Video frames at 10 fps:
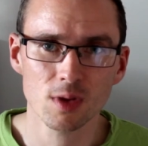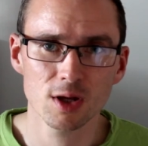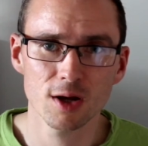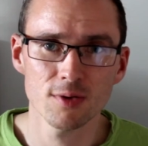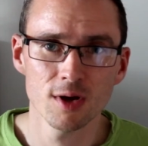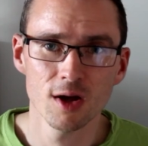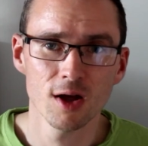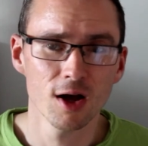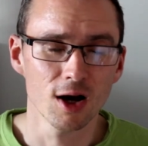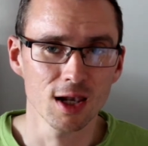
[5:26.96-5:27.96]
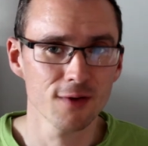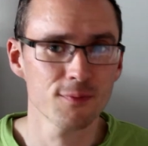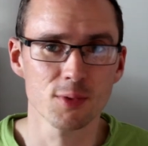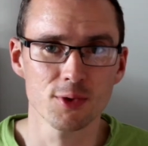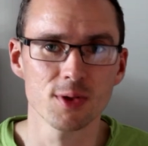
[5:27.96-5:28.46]
you know, I
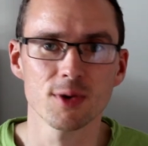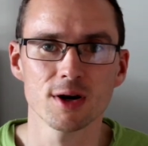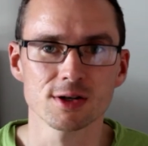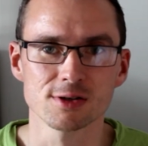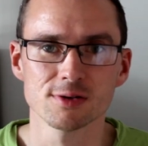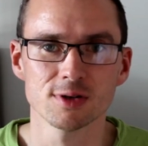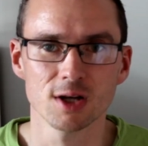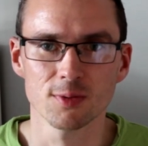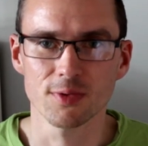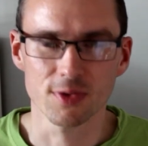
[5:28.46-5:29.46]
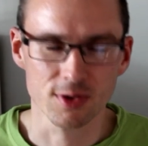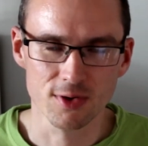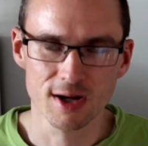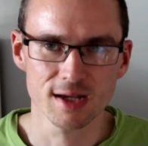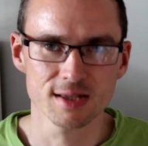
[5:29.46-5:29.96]
love brewing the way I do, you know, with the
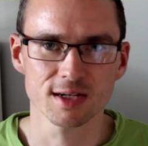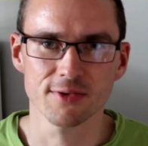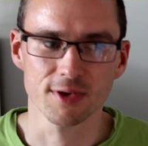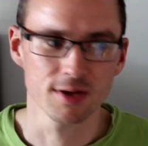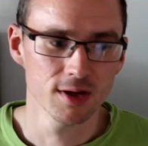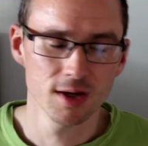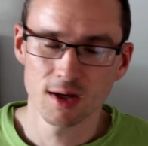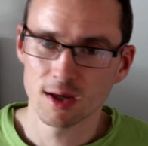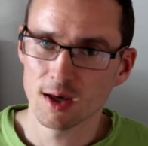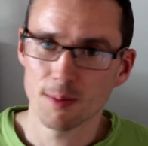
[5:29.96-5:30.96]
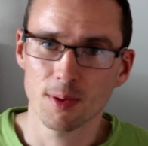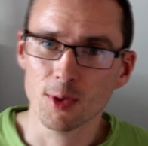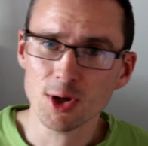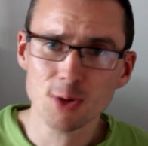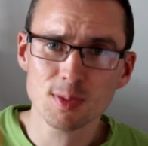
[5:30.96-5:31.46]
grains and everything, but
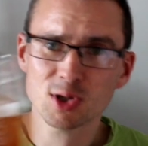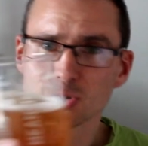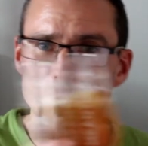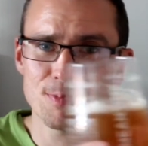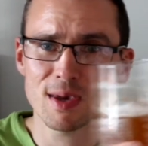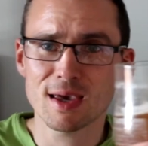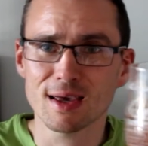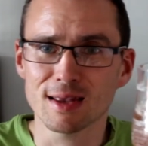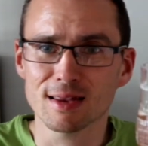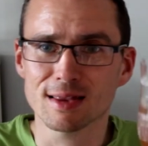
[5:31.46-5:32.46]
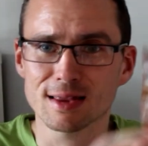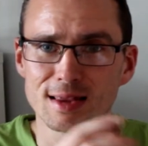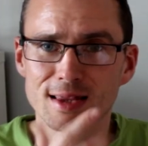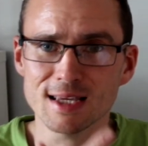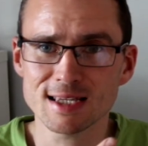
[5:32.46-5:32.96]
when you can produce beer
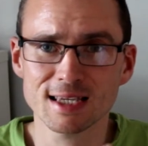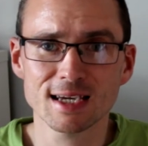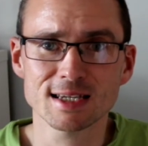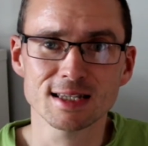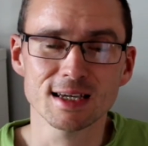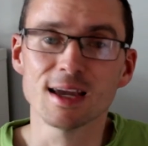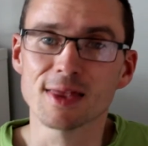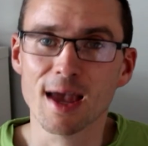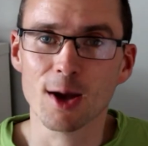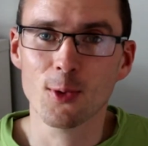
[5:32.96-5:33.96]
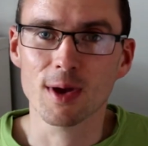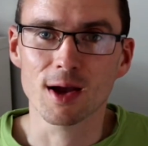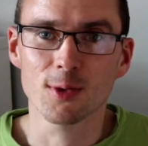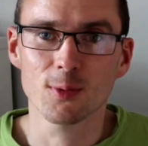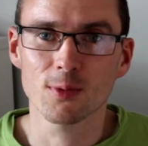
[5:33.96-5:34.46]
this tasty and that
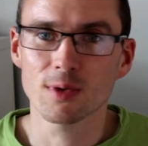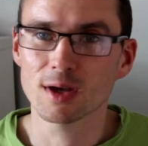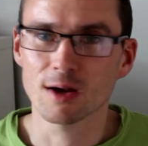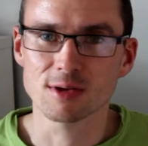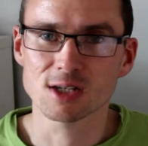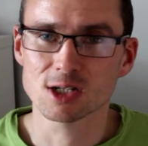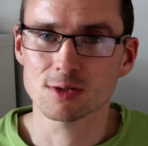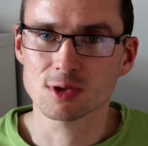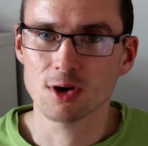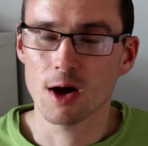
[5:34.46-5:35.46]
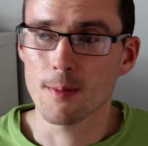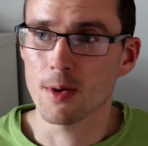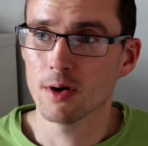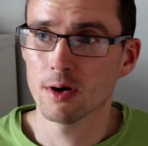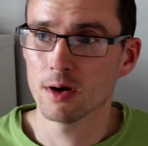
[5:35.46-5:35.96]
quick, you know, in such little time,
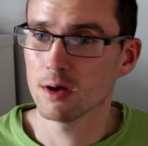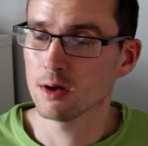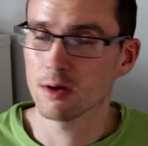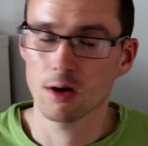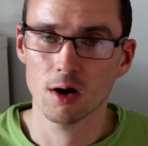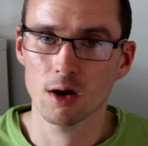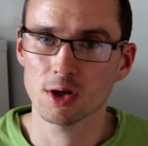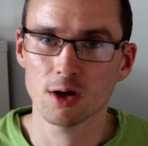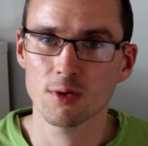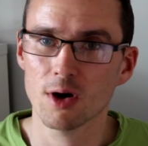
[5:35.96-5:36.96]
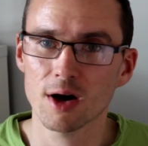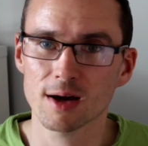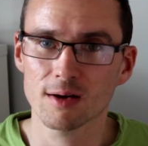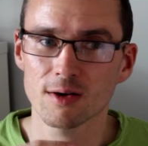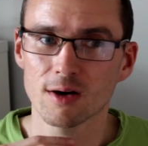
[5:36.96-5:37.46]
you know,
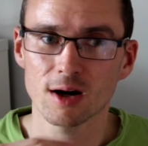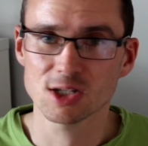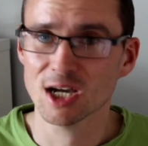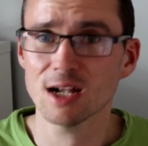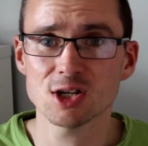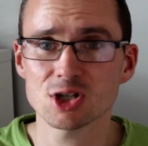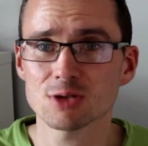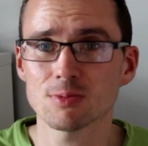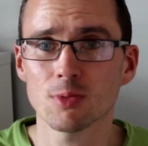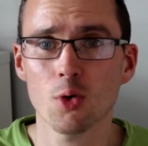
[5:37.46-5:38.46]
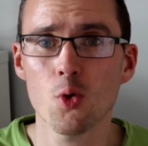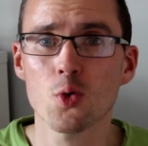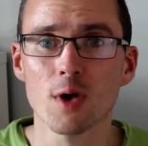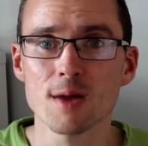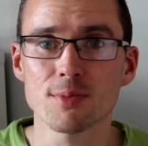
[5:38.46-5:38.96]
I challenge all
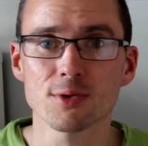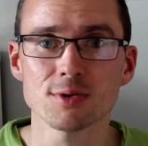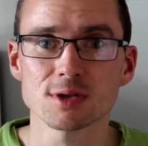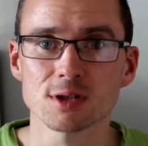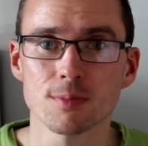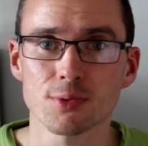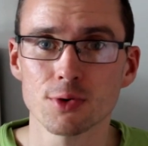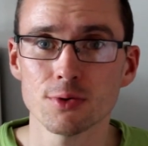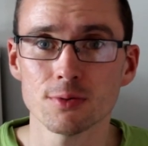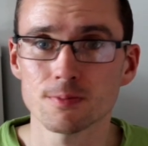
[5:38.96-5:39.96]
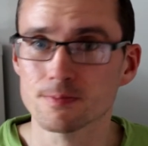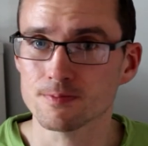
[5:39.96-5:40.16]
grain brewers that brew